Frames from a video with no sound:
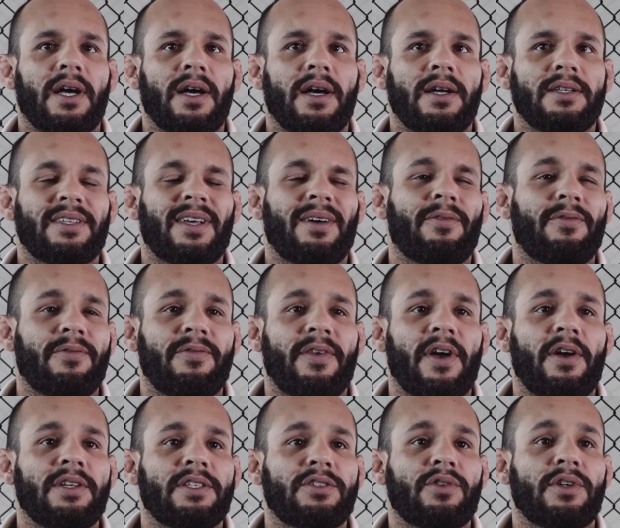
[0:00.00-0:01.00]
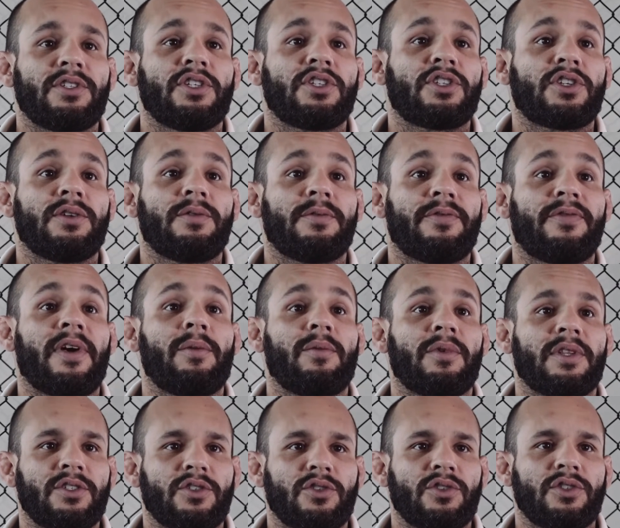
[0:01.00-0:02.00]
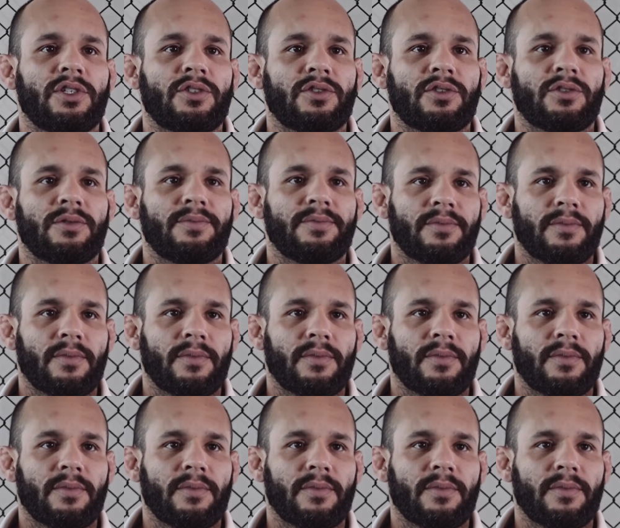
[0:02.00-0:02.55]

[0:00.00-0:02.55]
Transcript: it's a very traditional family in Jiu-Jitsu.